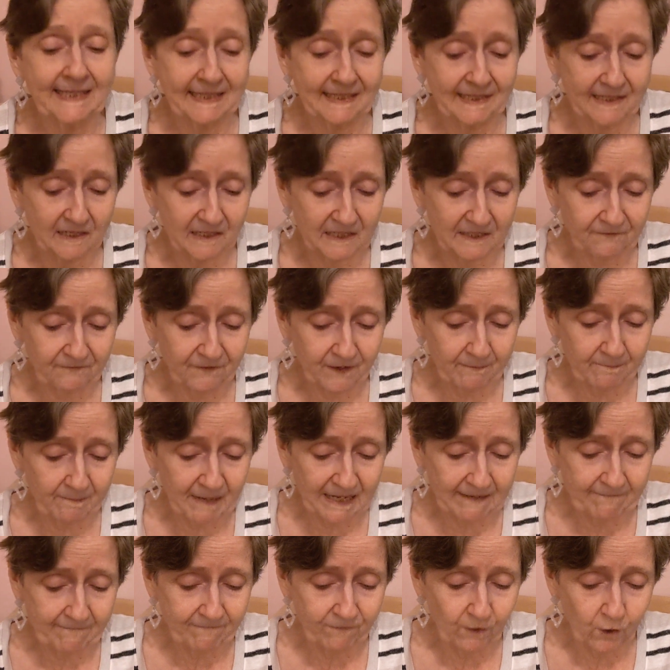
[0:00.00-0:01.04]
It does fit
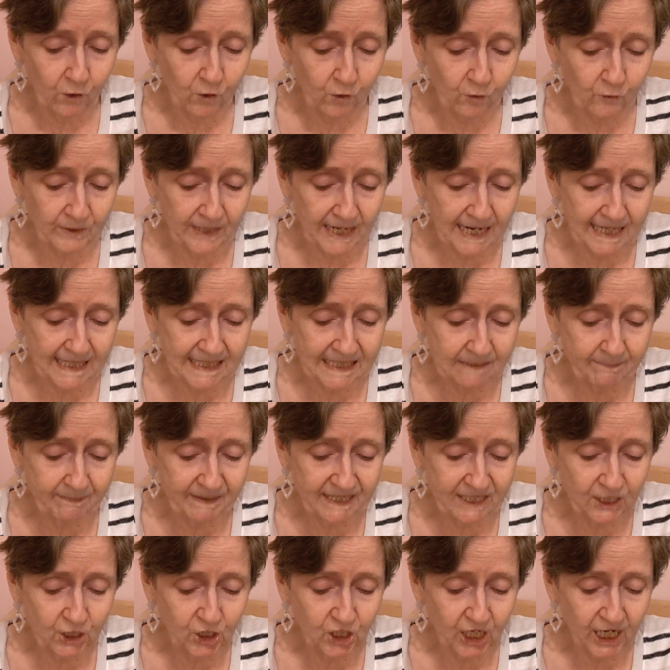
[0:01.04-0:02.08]
my phone,
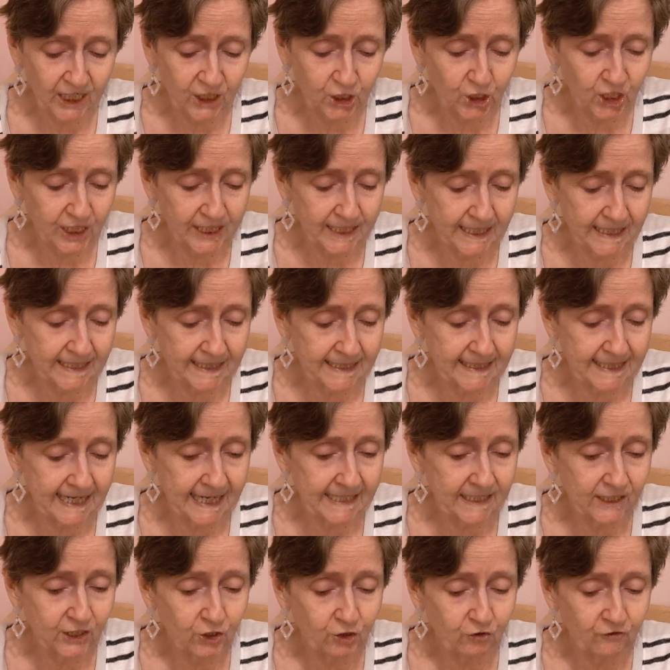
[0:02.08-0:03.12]
high-speed charging and
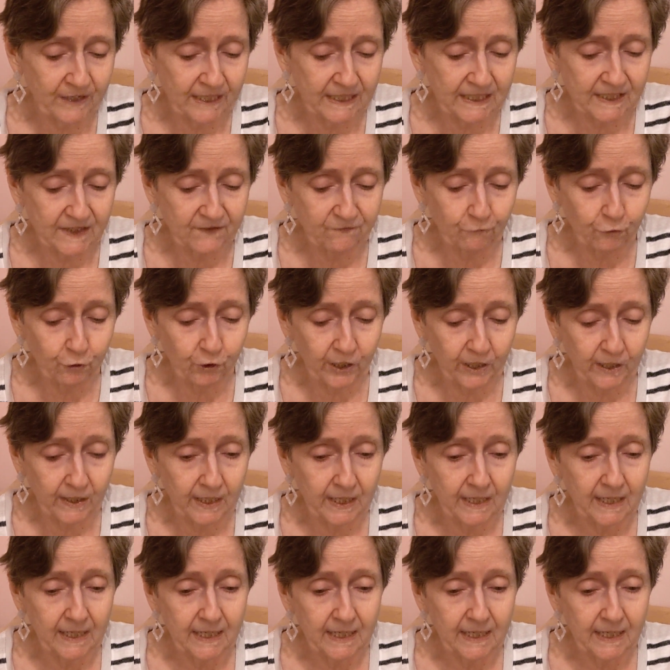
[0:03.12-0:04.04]
data transfer.